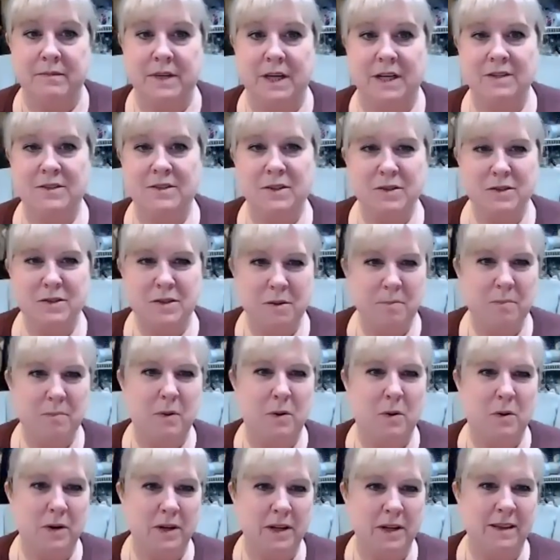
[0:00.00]
And so it's
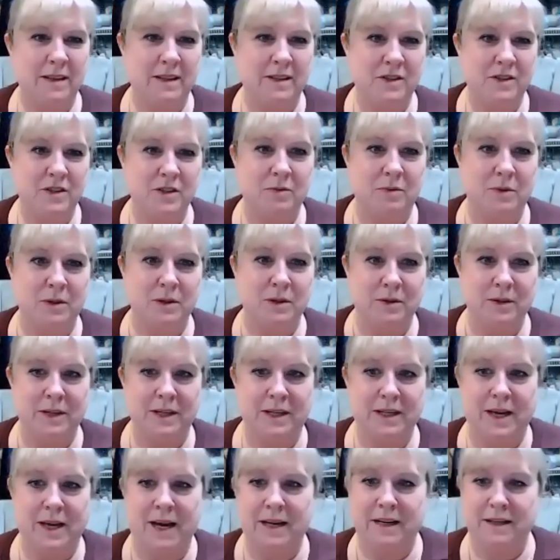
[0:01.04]
important that you really
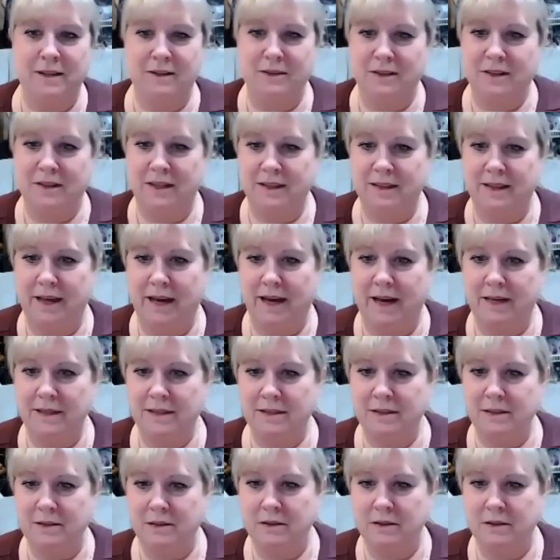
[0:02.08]
kind of look at that.